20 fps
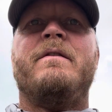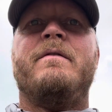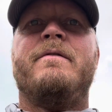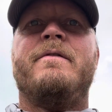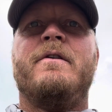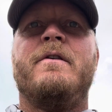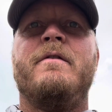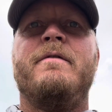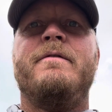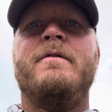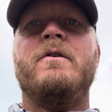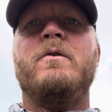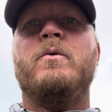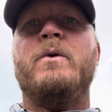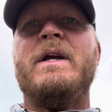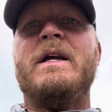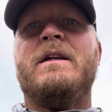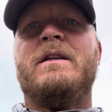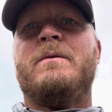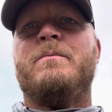for a few
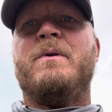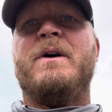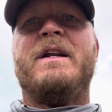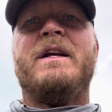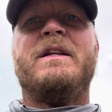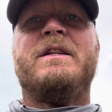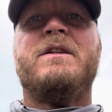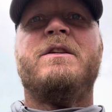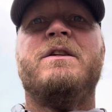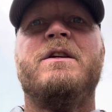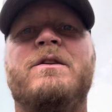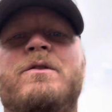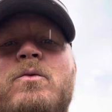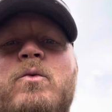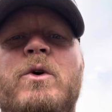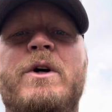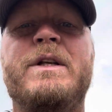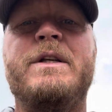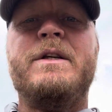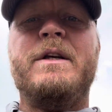weeks, but it's just
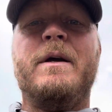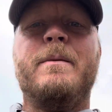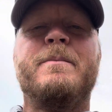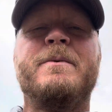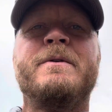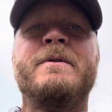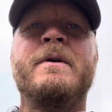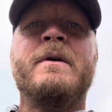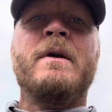wood chips.